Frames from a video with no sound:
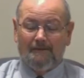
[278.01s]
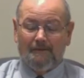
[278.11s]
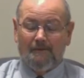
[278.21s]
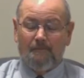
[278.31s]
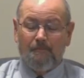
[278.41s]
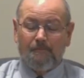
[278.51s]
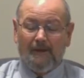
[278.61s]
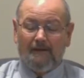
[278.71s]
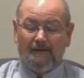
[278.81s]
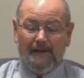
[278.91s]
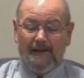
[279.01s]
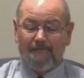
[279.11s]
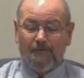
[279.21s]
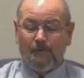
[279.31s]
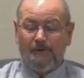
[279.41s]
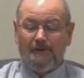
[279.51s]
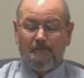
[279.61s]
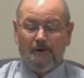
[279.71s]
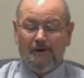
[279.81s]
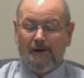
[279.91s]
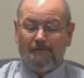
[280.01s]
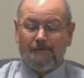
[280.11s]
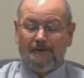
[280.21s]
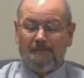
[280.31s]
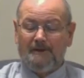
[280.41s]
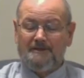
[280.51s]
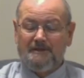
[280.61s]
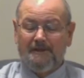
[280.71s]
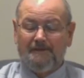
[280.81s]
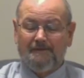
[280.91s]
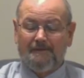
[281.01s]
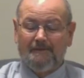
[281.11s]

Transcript: the lamb for the burnt offering, my son.